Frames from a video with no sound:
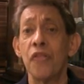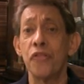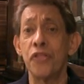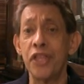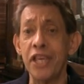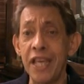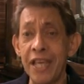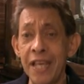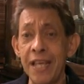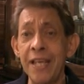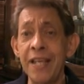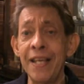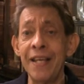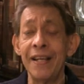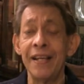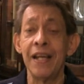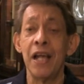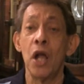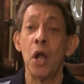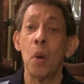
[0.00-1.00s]
the
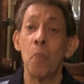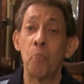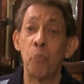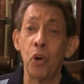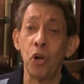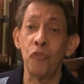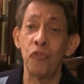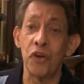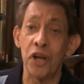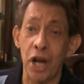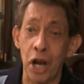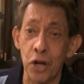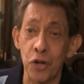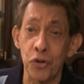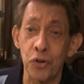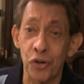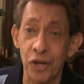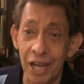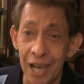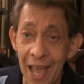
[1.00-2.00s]
pulvinar
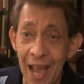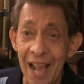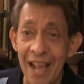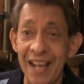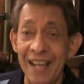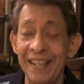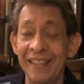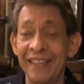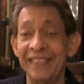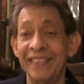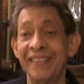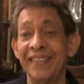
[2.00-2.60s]
nuclei